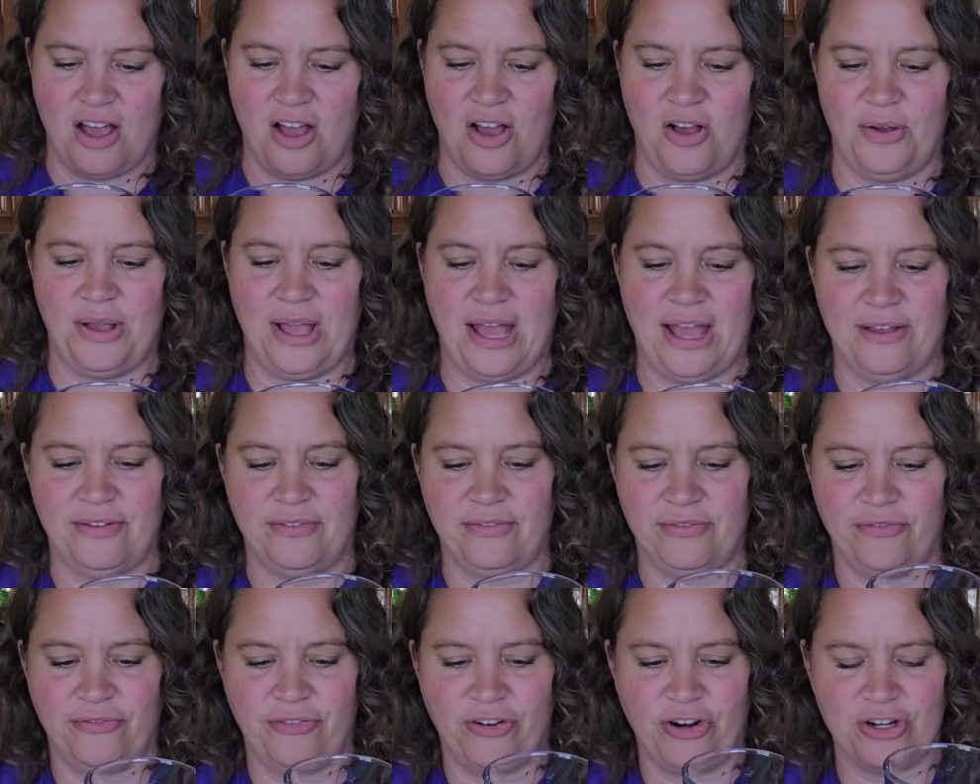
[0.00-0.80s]
Okay,
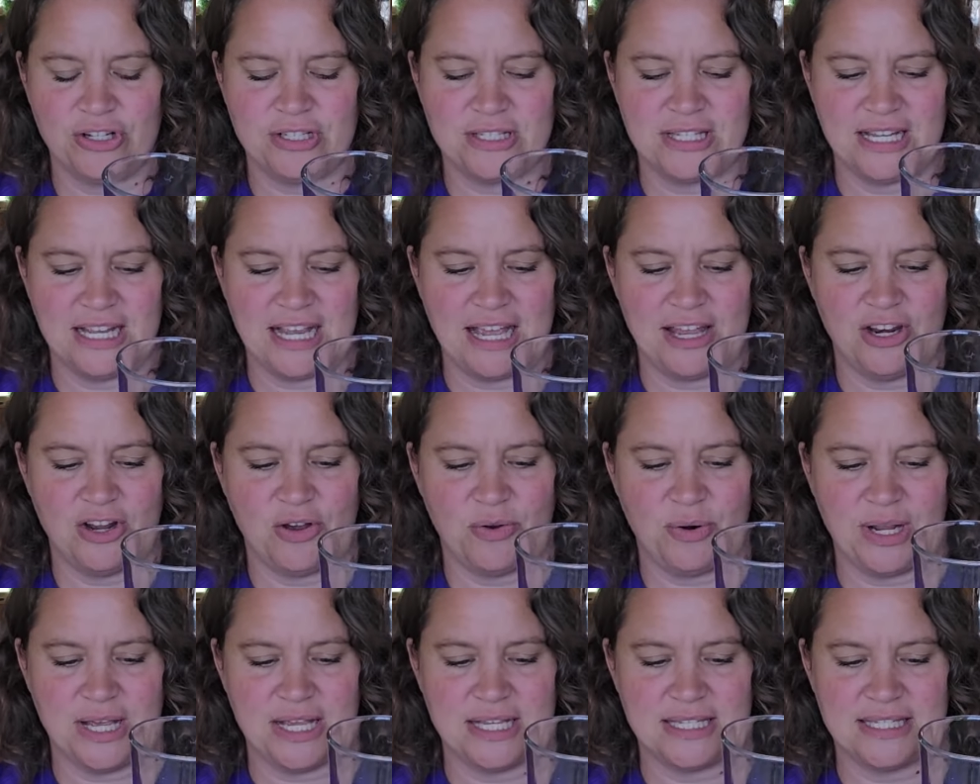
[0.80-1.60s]
first thing I
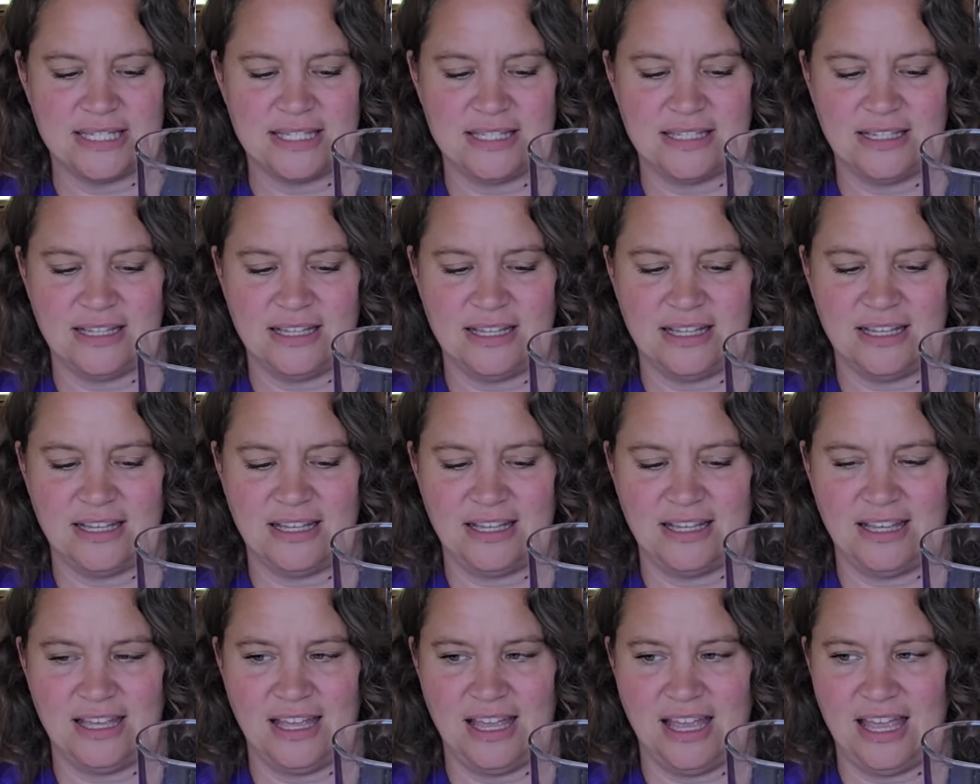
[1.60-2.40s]
notice,
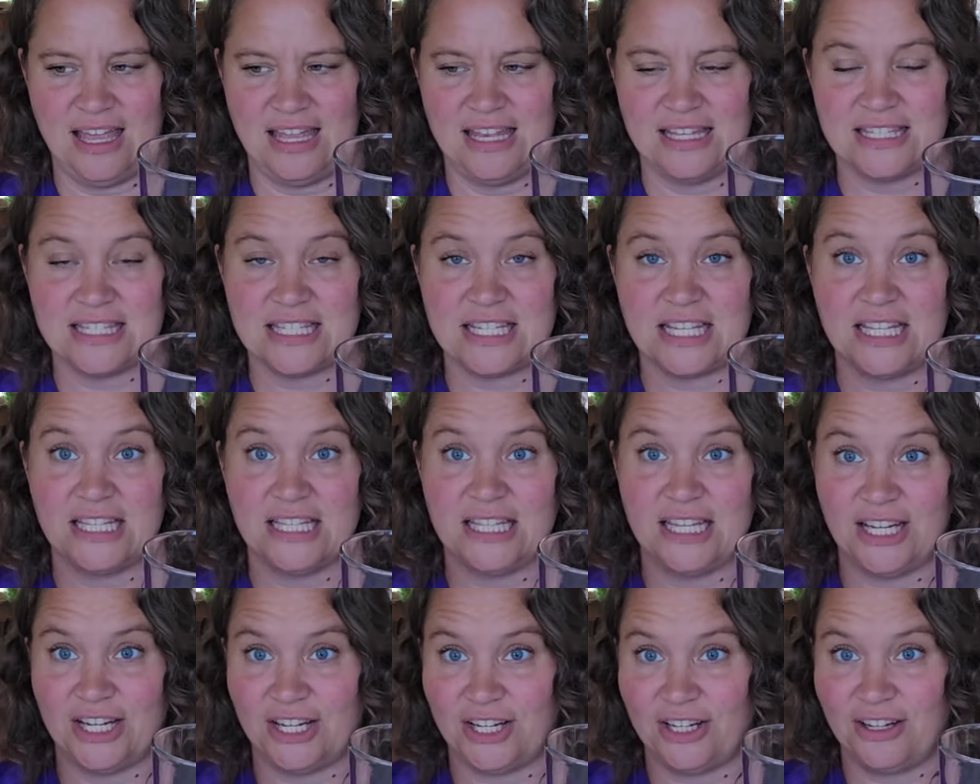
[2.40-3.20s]
it's
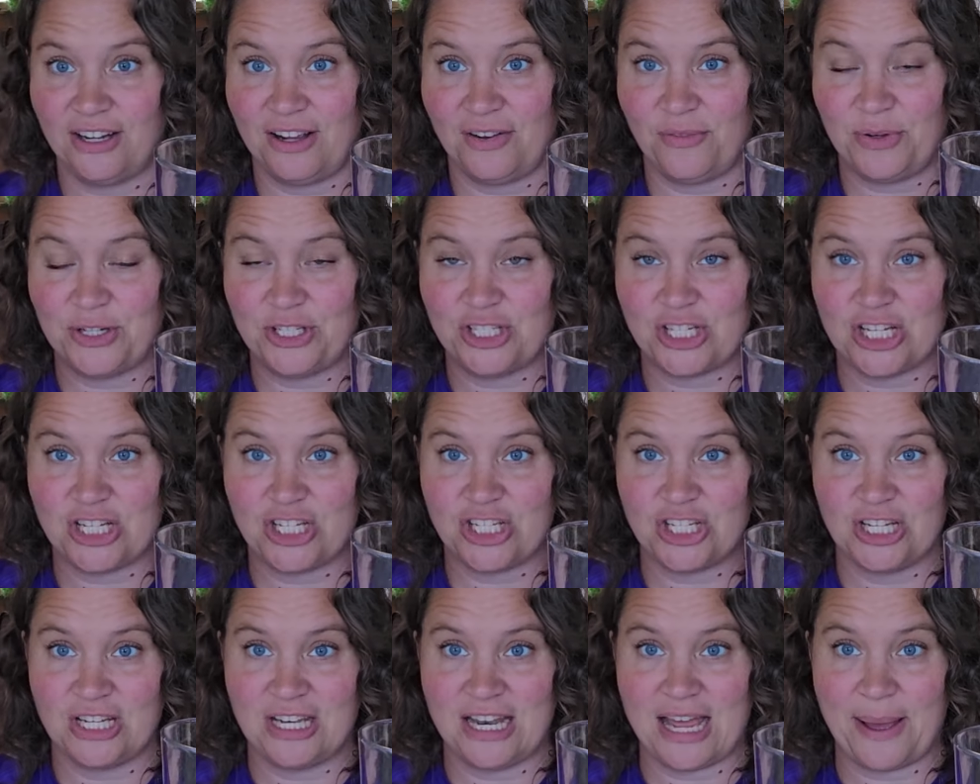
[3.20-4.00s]
clear, which I
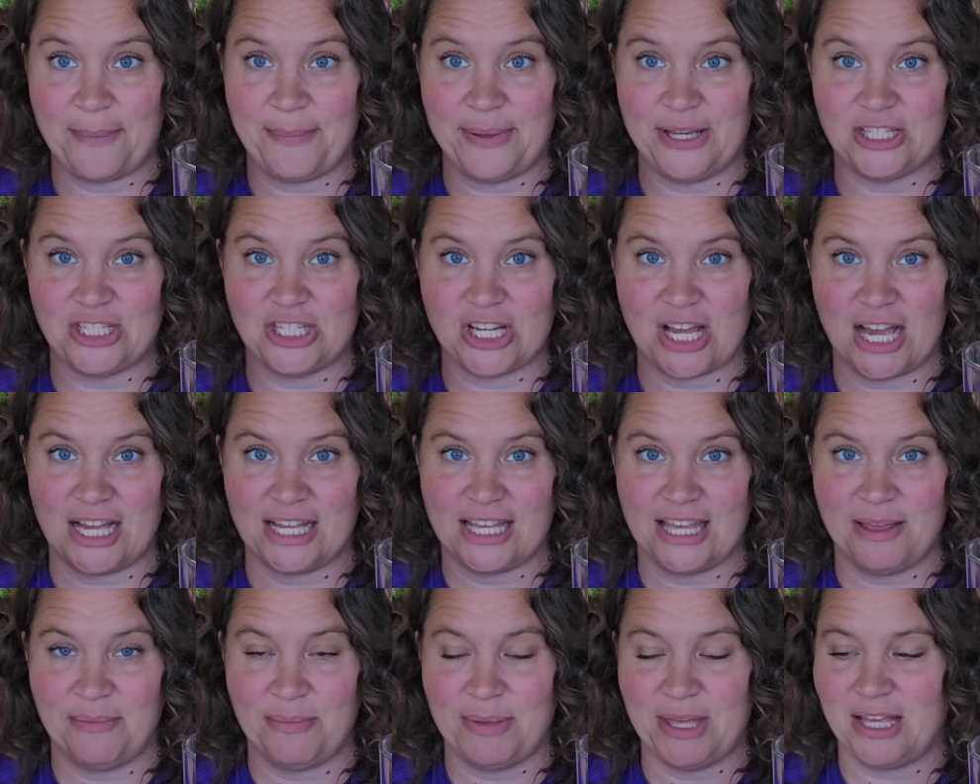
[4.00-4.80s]
should not be
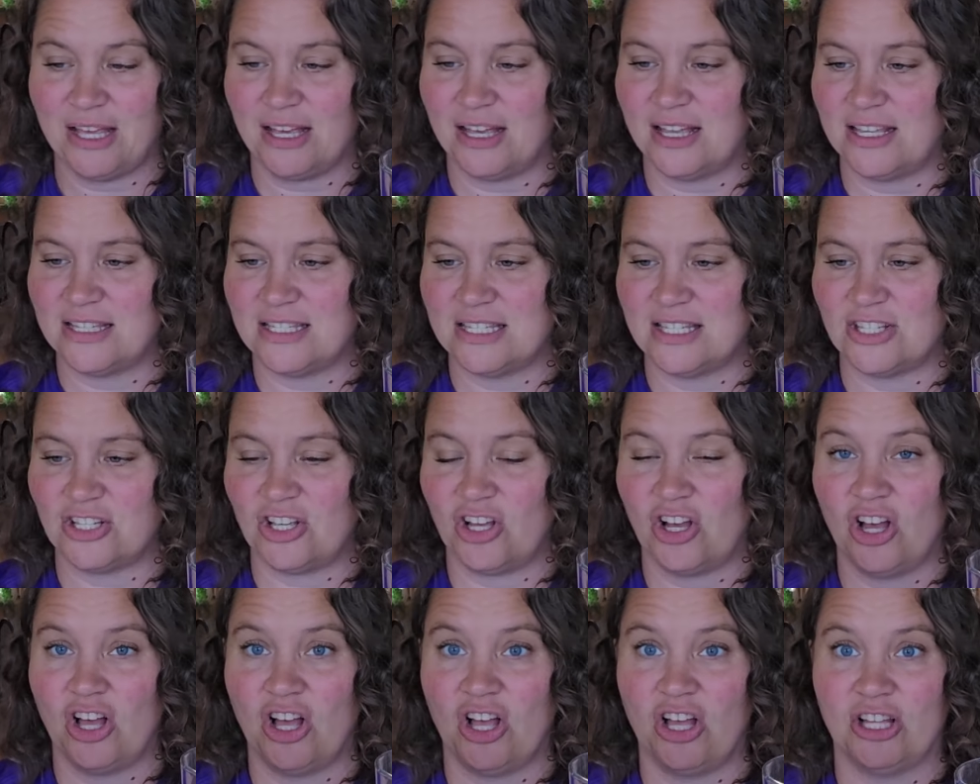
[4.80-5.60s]
shocking because it's
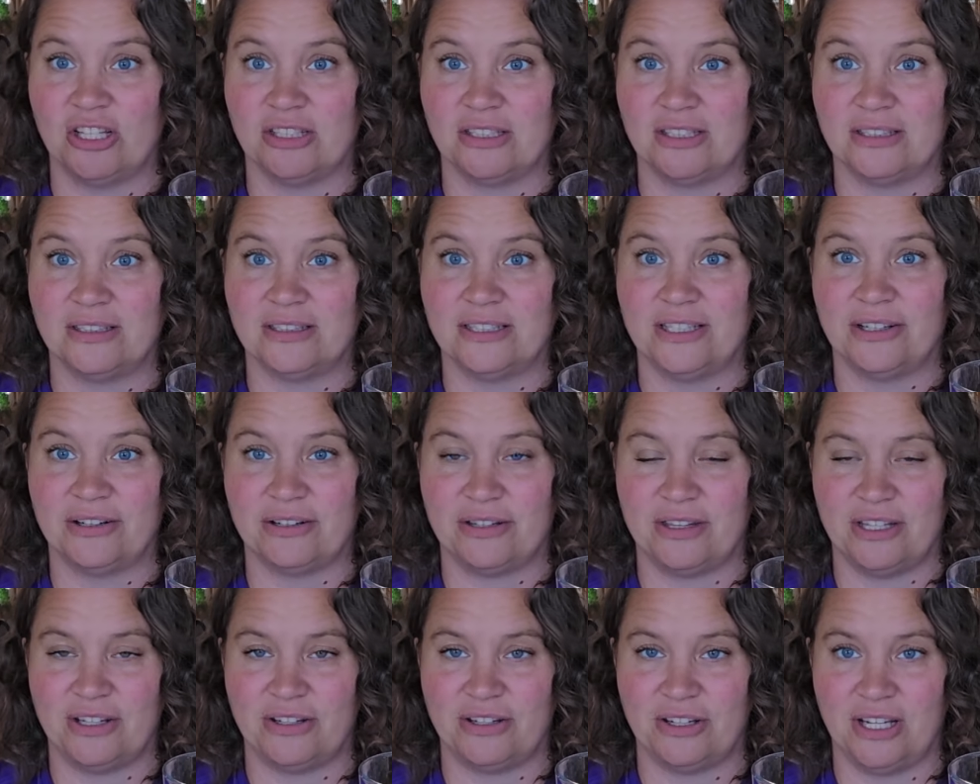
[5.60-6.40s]
called clear
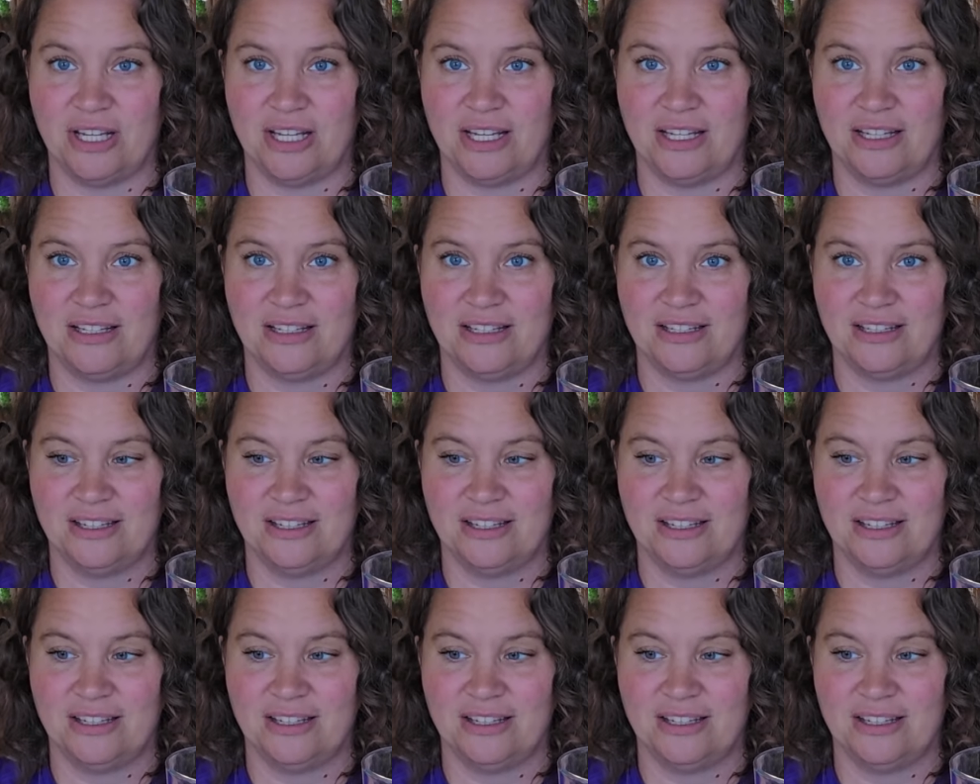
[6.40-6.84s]
theory.